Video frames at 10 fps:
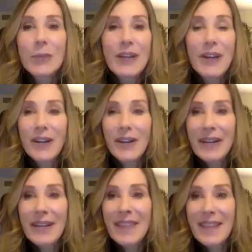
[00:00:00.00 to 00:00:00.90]
we are
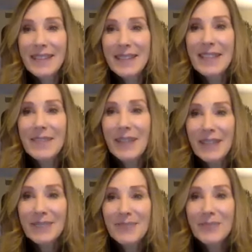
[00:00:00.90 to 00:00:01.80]
in
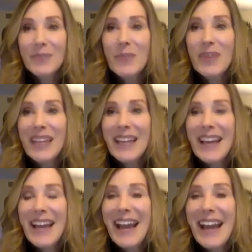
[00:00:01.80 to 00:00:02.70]
Thanksgiving,
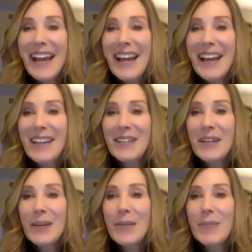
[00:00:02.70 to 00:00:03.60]
and
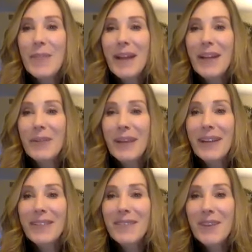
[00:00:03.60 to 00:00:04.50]
my
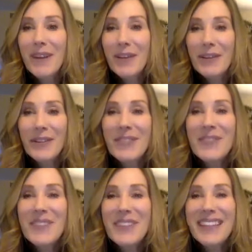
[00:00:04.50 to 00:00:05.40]
grandfather,
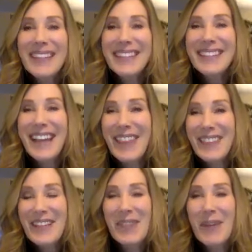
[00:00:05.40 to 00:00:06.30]
at
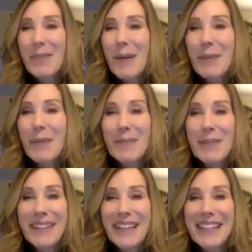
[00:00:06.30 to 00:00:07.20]
the time, I remember him
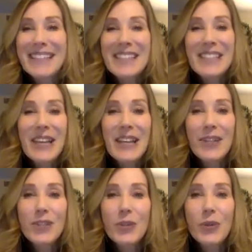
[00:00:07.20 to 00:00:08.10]
being like 68
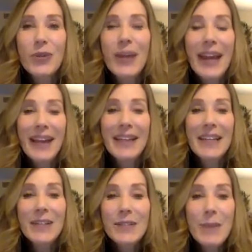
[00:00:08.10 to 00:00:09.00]
years old. And
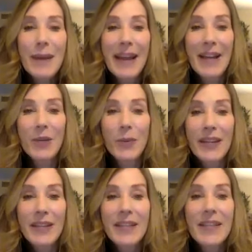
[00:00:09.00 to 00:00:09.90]
here's my Aunt
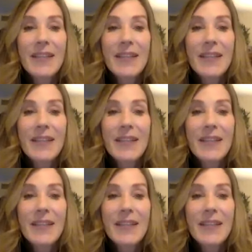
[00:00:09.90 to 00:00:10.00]
Gwen,